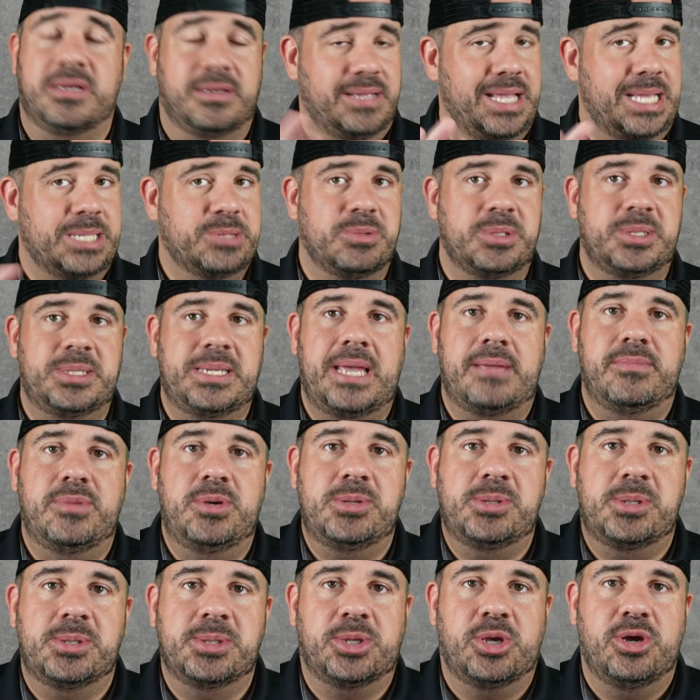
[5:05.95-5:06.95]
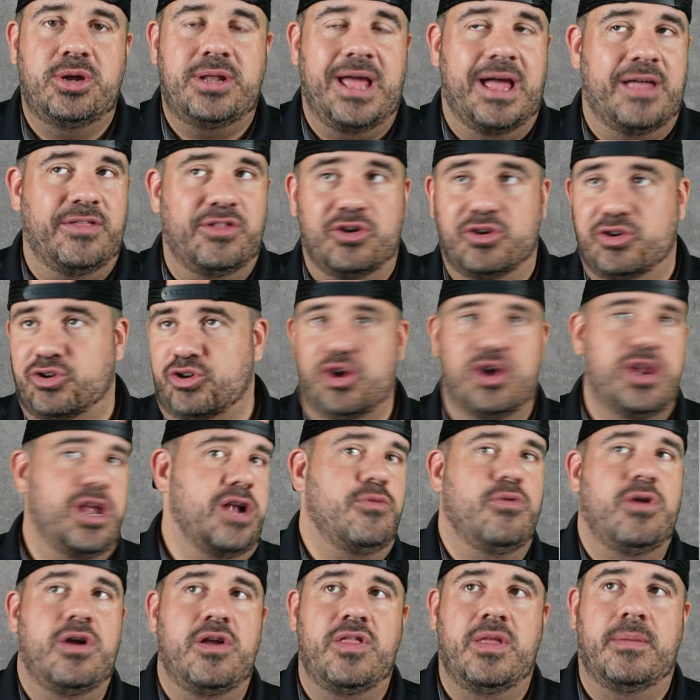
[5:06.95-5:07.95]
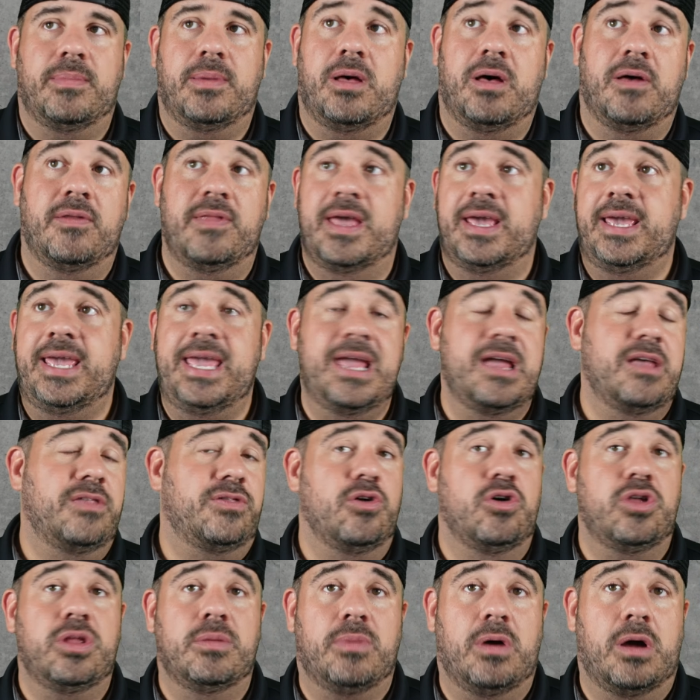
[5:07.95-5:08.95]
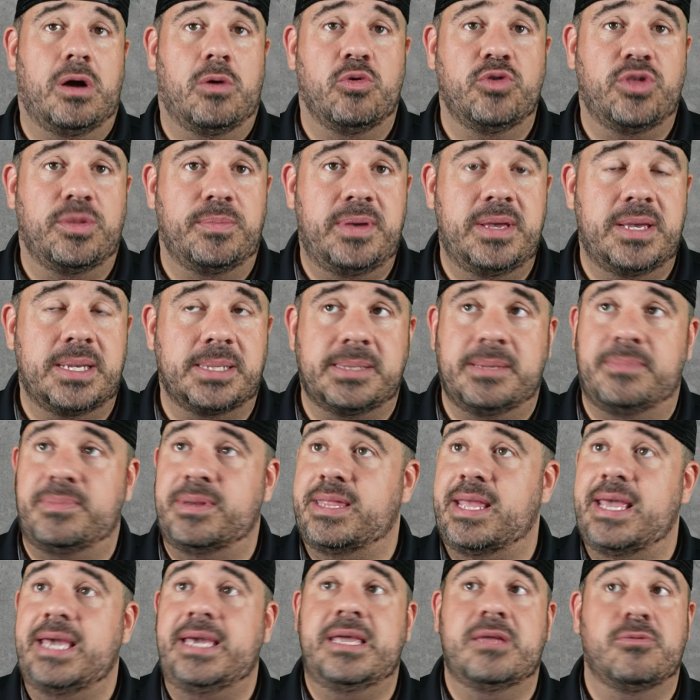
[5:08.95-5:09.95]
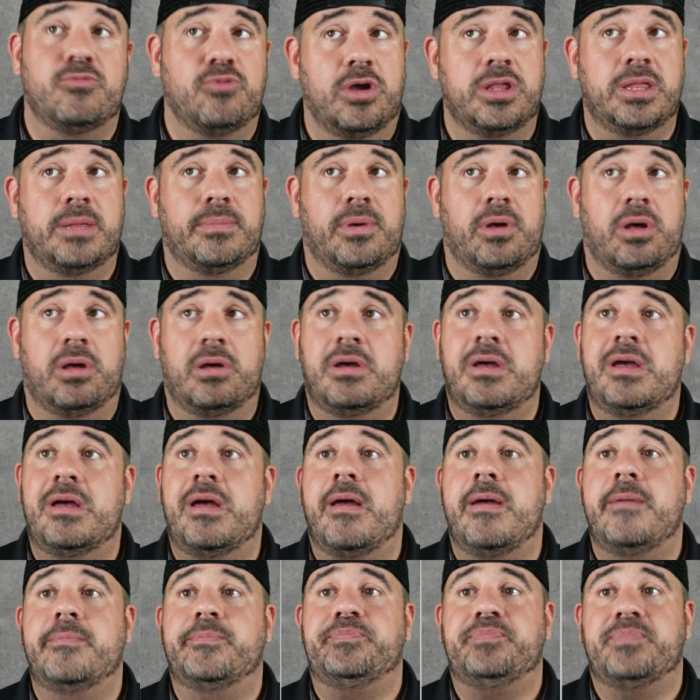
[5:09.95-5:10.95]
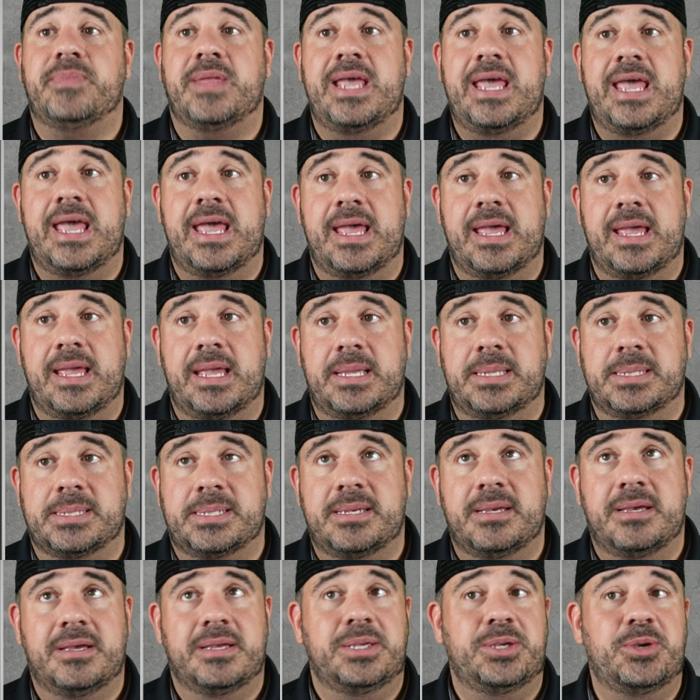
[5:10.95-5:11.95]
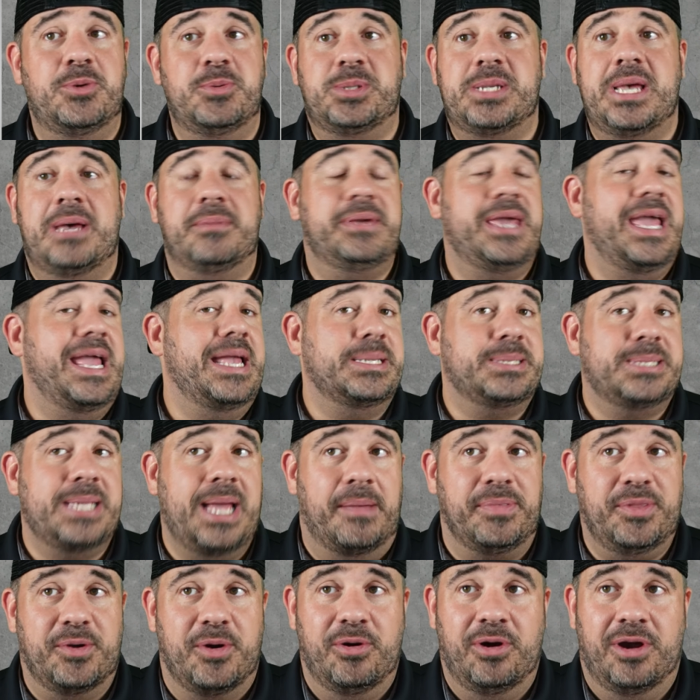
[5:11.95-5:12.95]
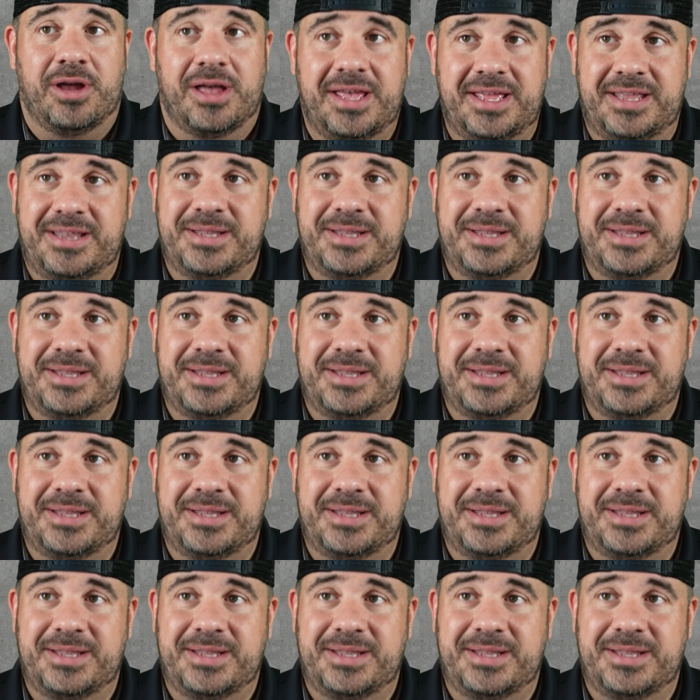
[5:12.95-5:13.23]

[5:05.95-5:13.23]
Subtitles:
That's what Sam Houston's good at. They're good at running the ball. They can't throw the ball with the piss, but they can run the ball. And UTEP can't stop the run.